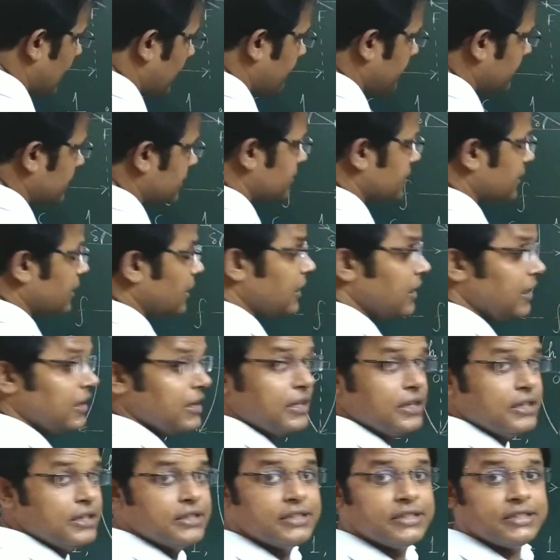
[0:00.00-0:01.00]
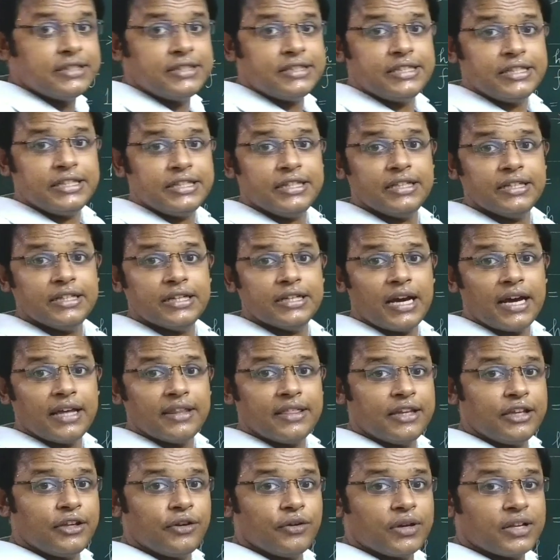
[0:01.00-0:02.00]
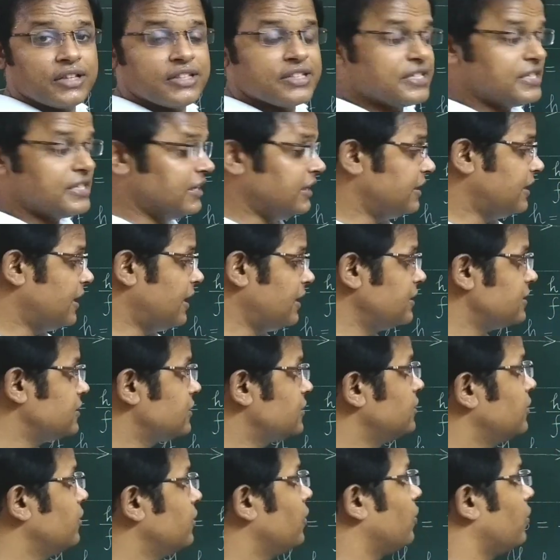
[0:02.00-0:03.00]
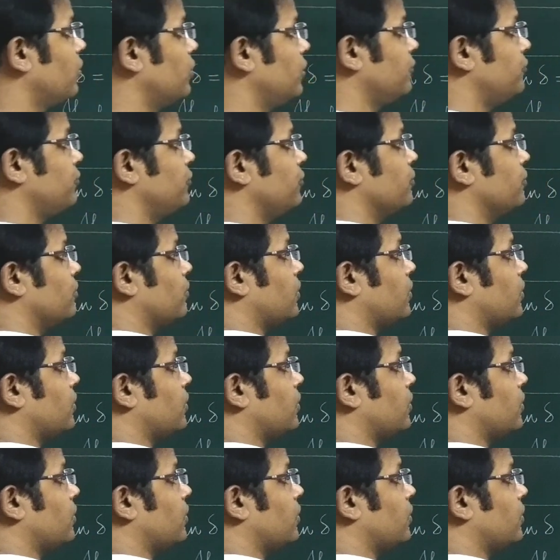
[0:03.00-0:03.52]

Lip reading: capital D. I think you can see that, or if you